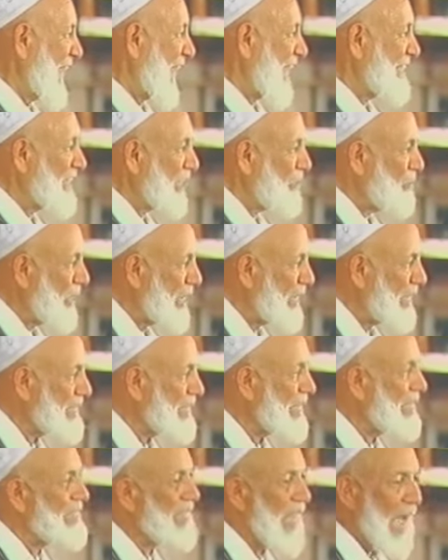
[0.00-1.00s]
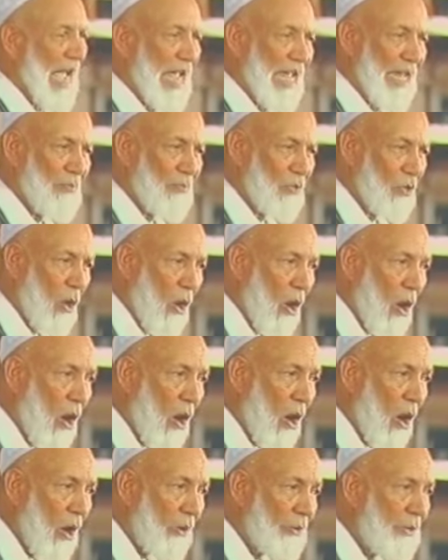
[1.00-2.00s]
I said, where he says, I am
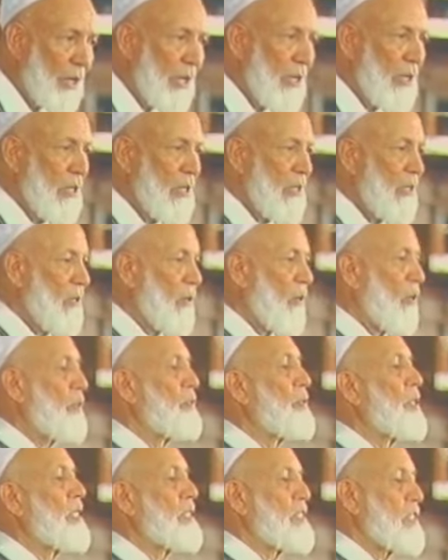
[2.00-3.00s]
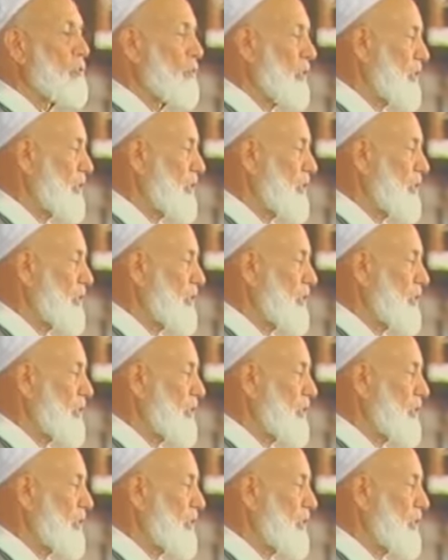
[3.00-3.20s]
God, or where he says,